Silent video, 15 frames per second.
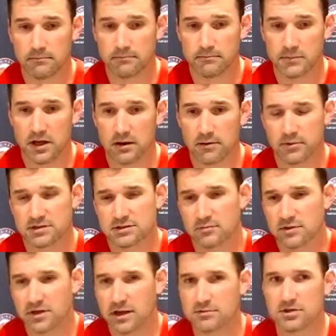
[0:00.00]
yeah, I mean,
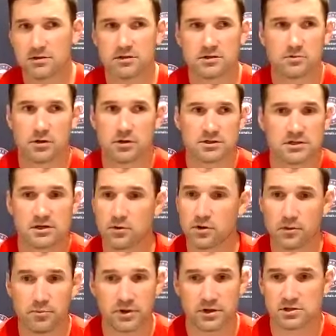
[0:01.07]
sometimes you just want to see where
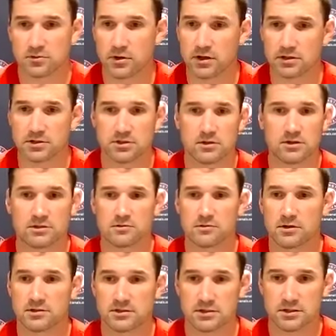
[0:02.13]
a pitch was. You just
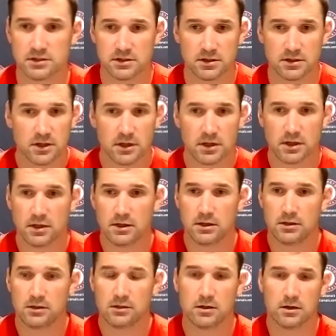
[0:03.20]
want to see,
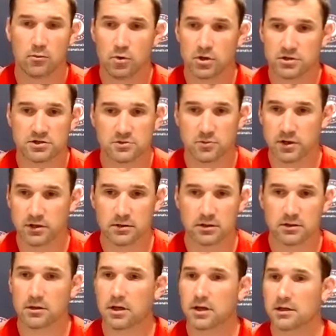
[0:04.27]
you know, what your swing
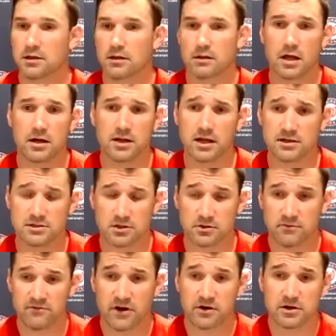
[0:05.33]
looked like. A lot of guys are
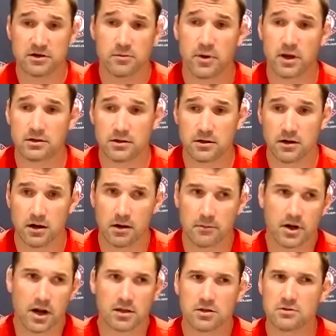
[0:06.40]
very dependent on it. I
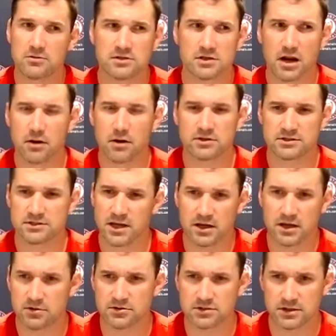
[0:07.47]
mean, I use it. I wouldn't say I
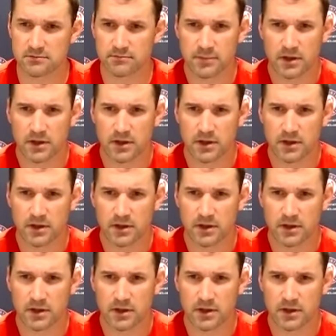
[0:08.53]
use it